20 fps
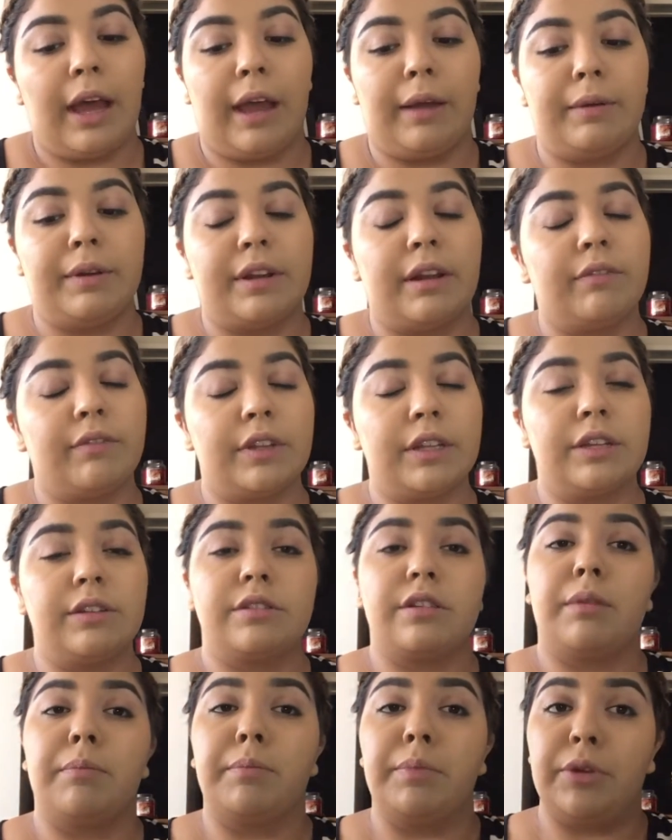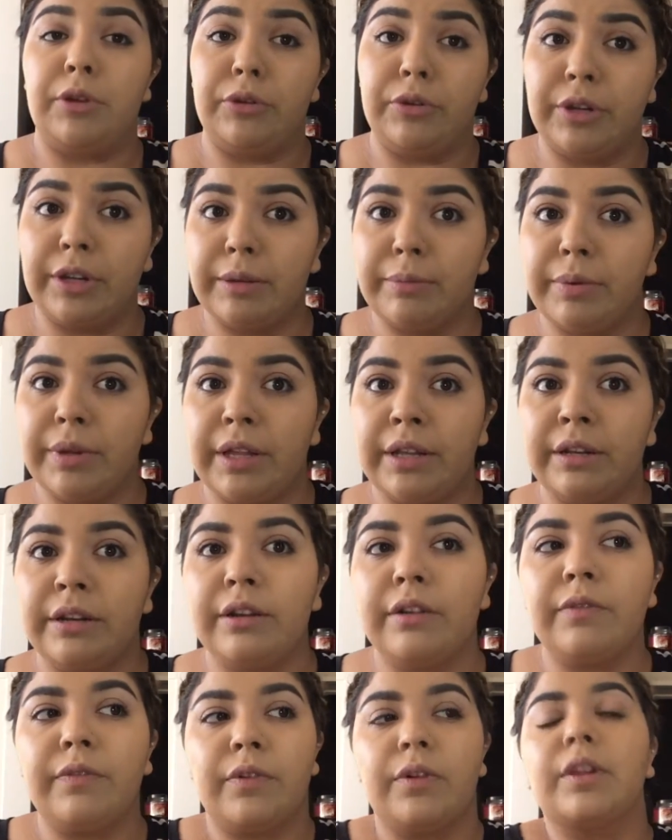I would definitely use a beauty
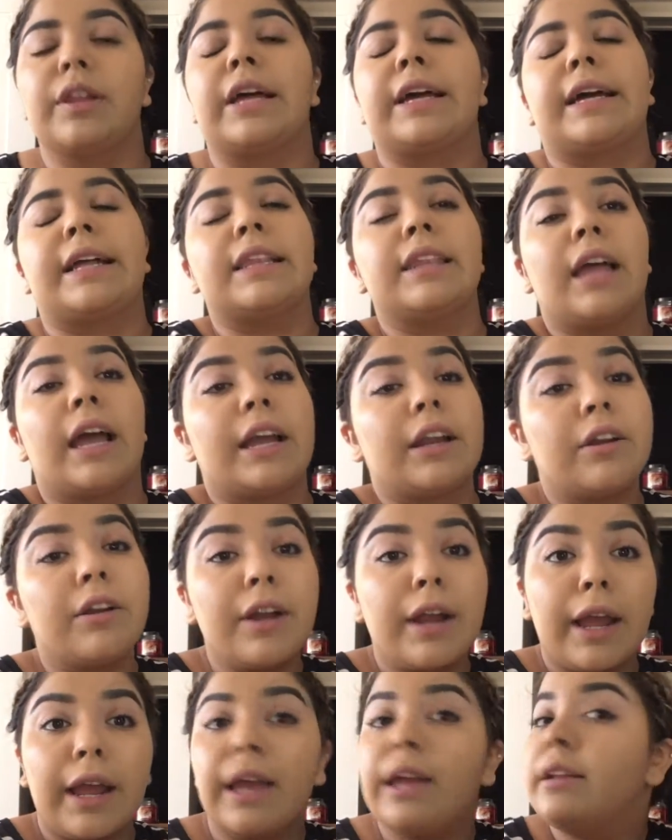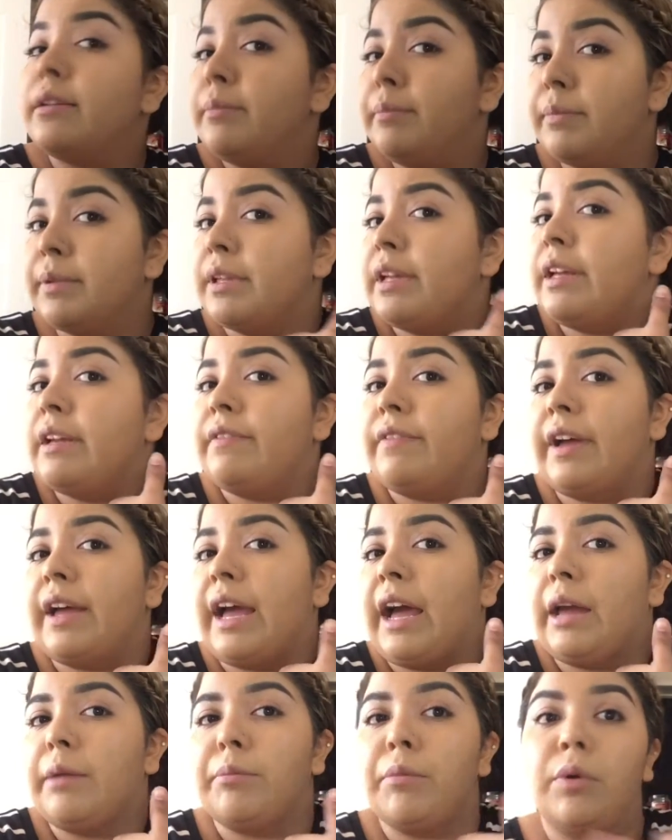blender for like a lighter hand if I
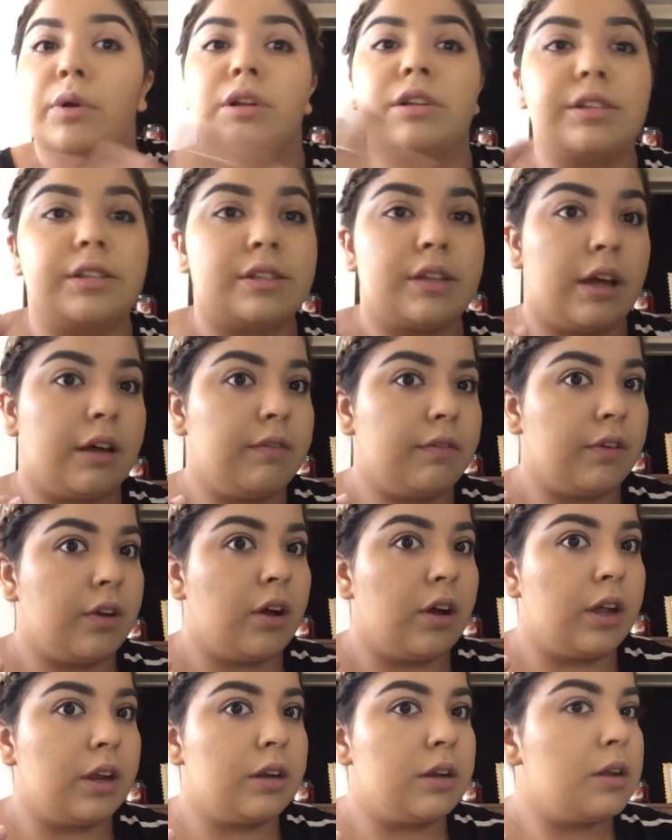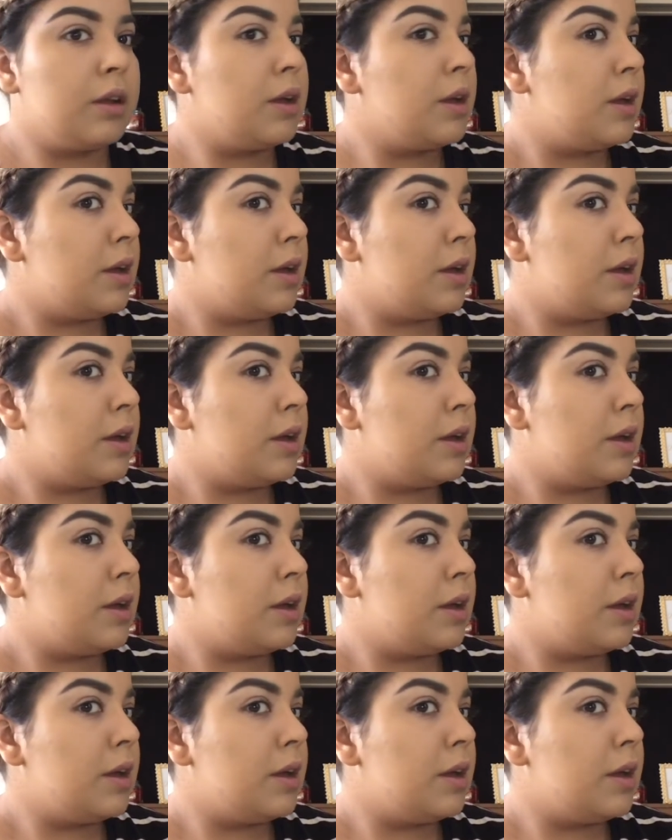had more stuff on.